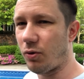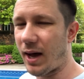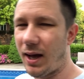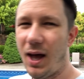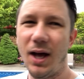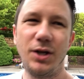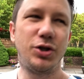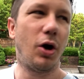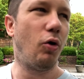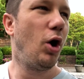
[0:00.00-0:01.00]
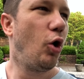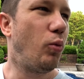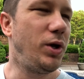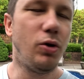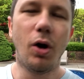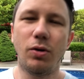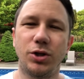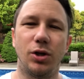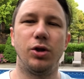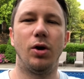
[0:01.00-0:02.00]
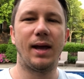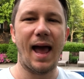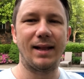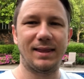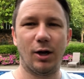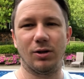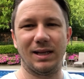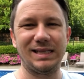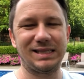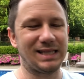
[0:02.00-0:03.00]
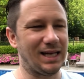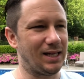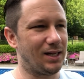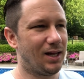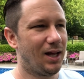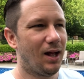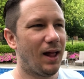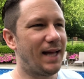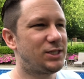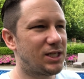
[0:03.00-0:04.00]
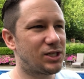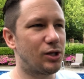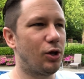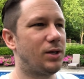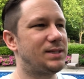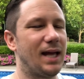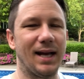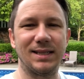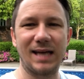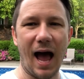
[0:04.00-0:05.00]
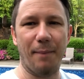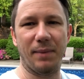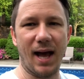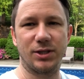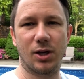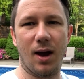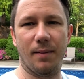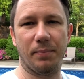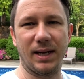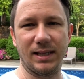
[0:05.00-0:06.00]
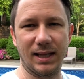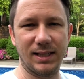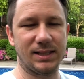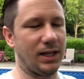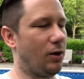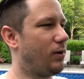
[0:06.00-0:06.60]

Okay, so when you go to look at their listing, it just looks like a top-notch company listing.